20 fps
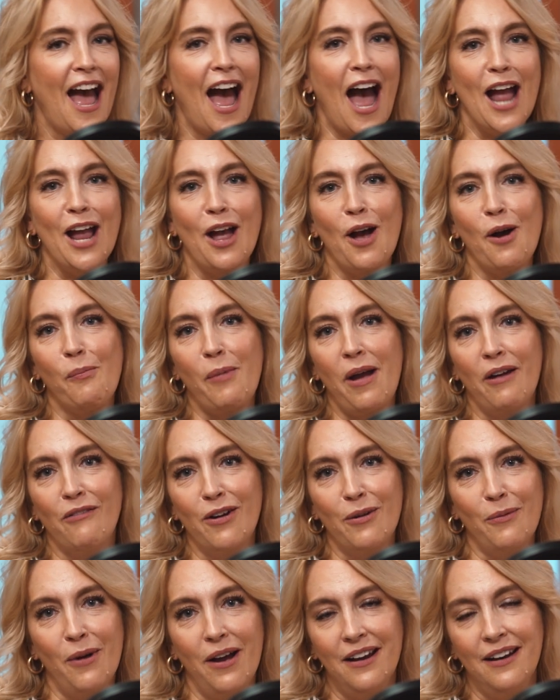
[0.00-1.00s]
I hope
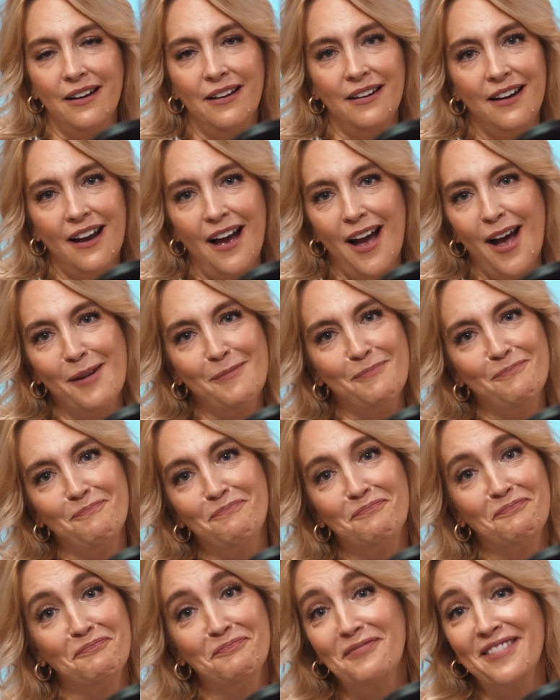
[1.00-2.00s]
everyone
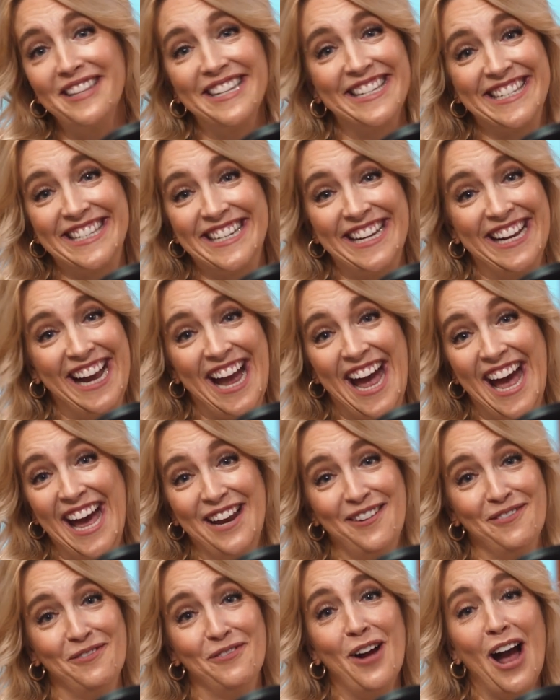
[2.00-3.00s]
listening had
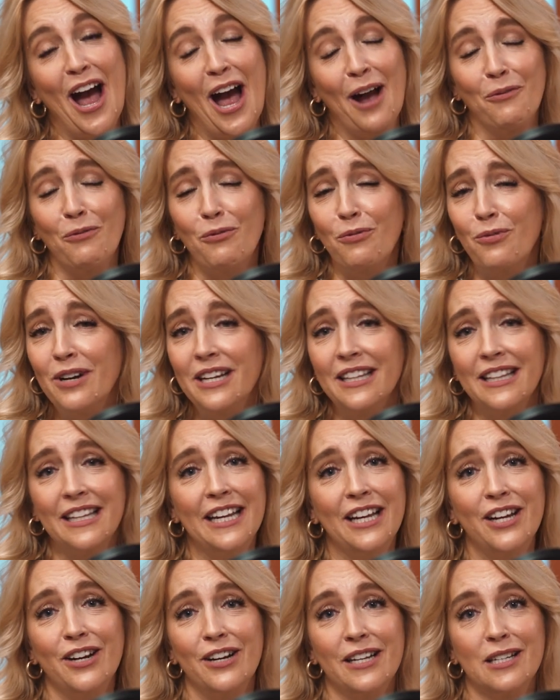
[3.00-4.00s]
a
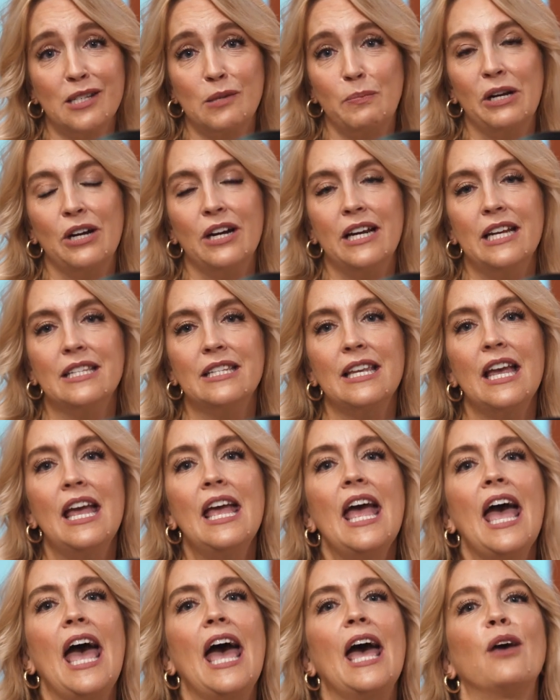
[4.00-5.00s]
really good experience
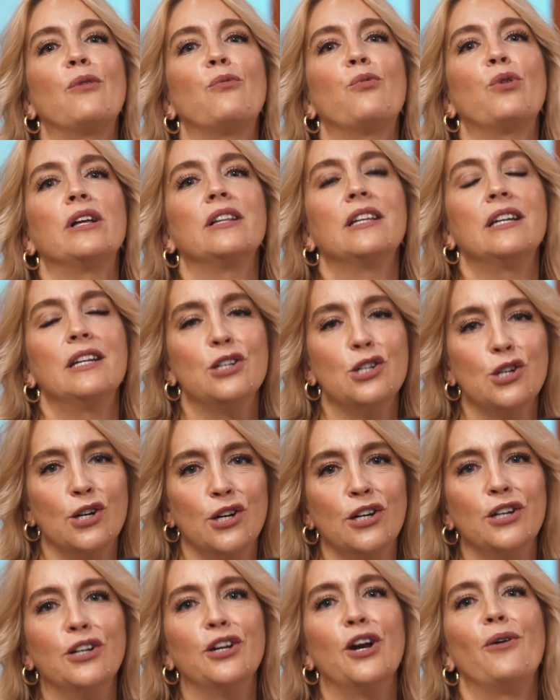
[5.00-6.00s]
and will in
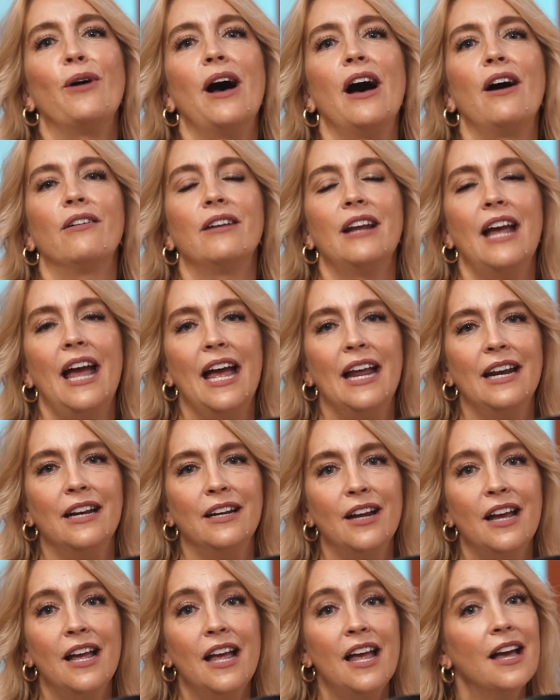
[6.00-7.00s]
turn go out
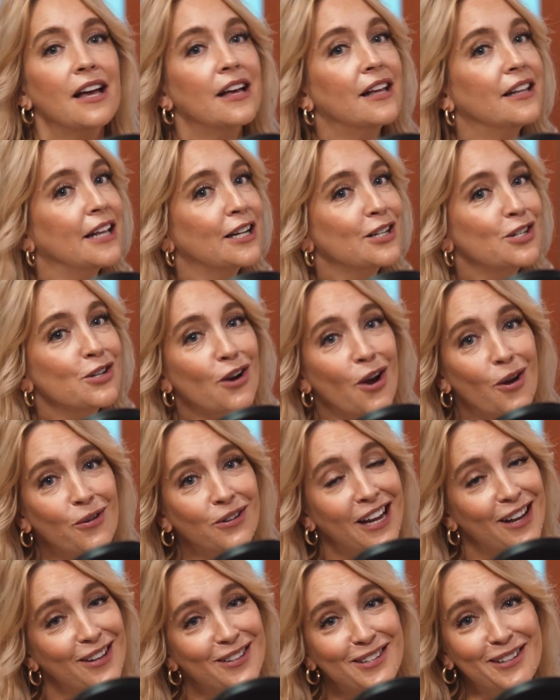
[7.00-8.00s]
and collect your own
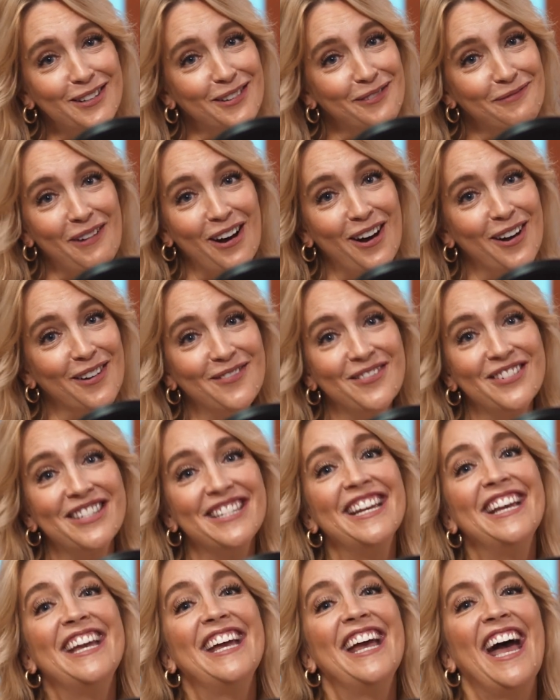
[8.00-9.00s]
council of
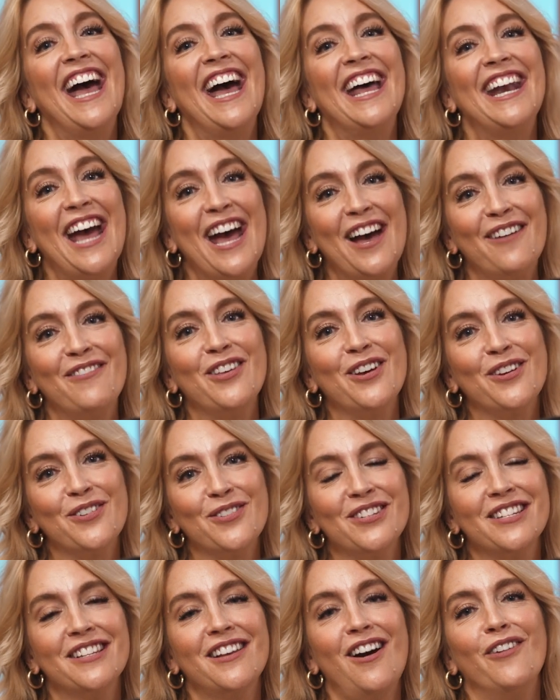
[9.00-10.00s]
moms and have
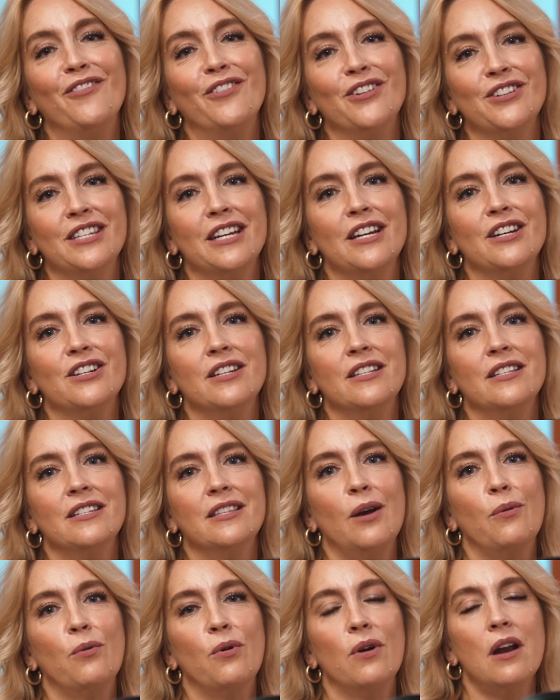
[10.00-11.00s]
those conversations
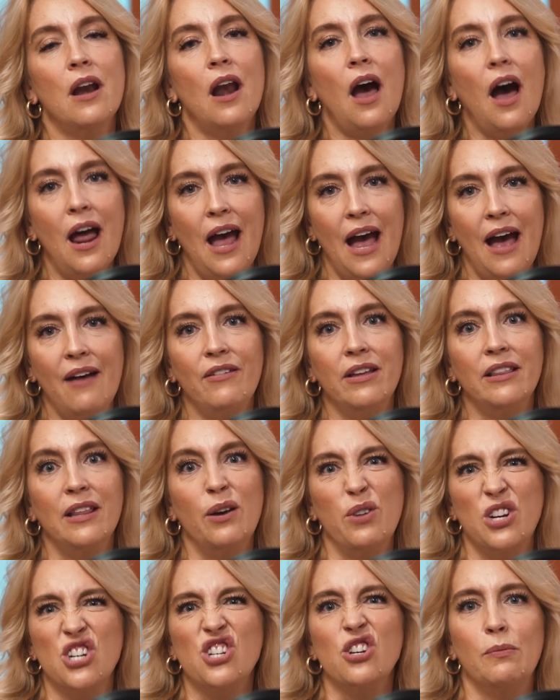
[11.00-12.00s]
that we're not having
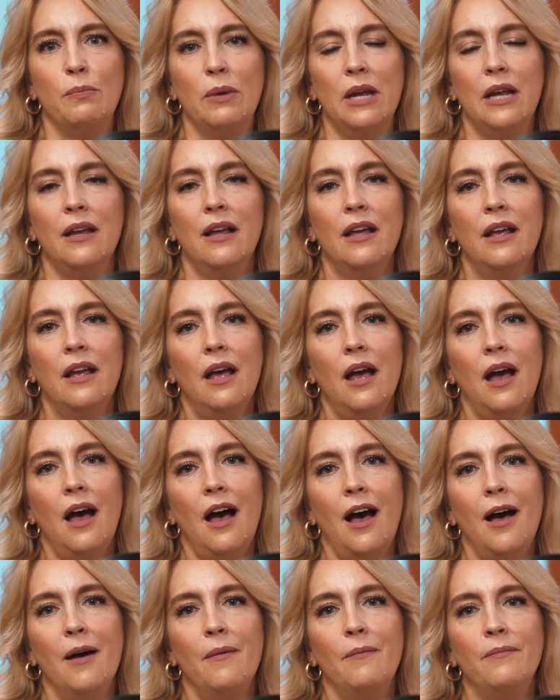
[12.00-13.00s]
that we should be
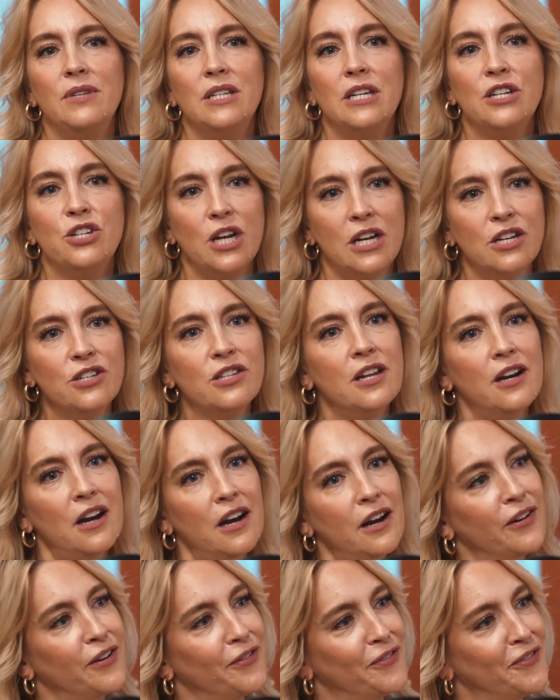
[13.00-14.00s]
to change the
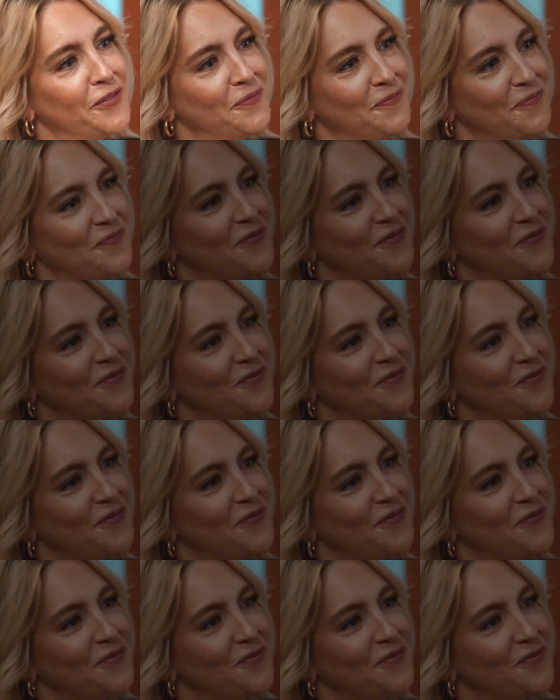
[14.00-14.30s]
narrative.